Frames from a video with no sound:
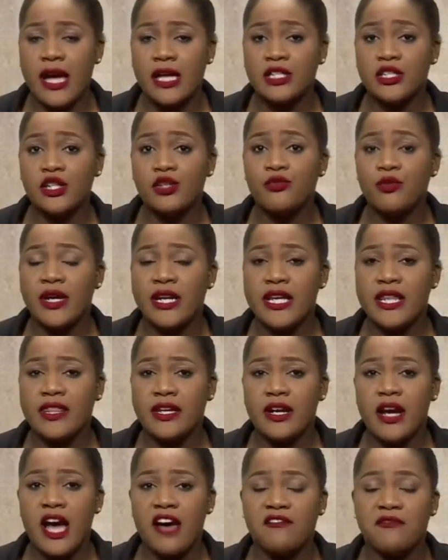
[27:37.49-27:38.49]
and already
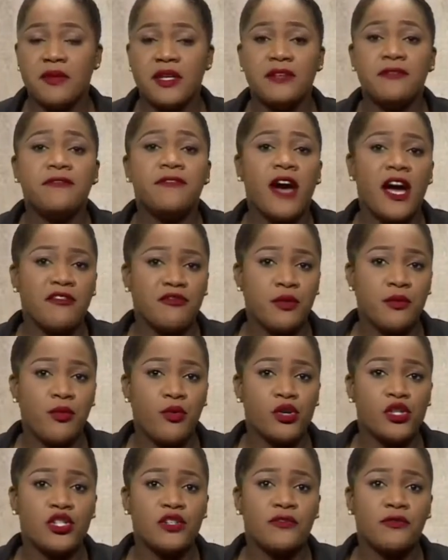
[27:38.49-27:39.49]
there have been 5
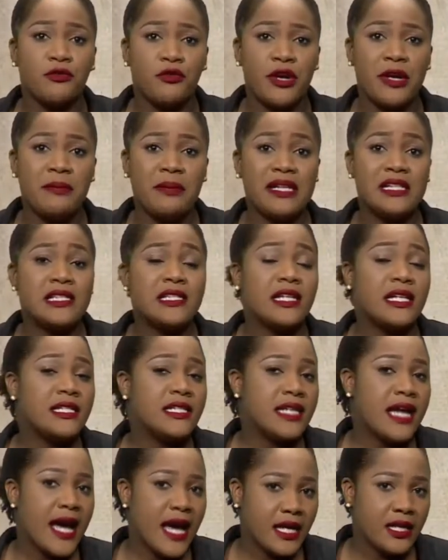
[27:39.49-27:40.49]
reports of rape in
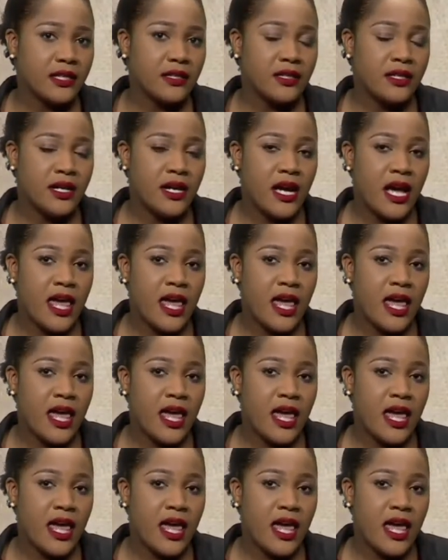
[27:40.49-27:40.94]
St. Anne.